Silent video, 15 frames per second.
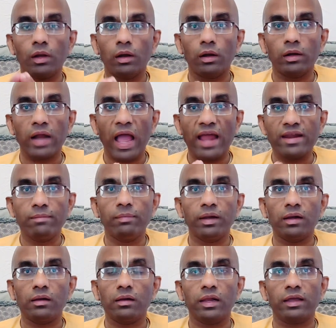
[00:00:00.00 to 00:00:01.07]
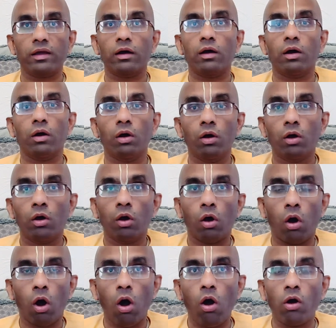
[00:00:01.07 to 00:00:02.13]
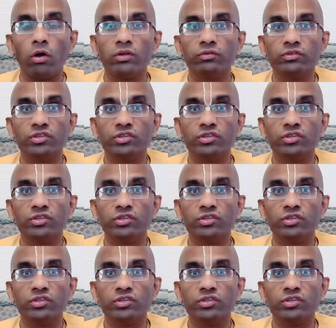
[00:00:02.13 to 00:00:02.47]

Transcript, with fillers: an animal like a horse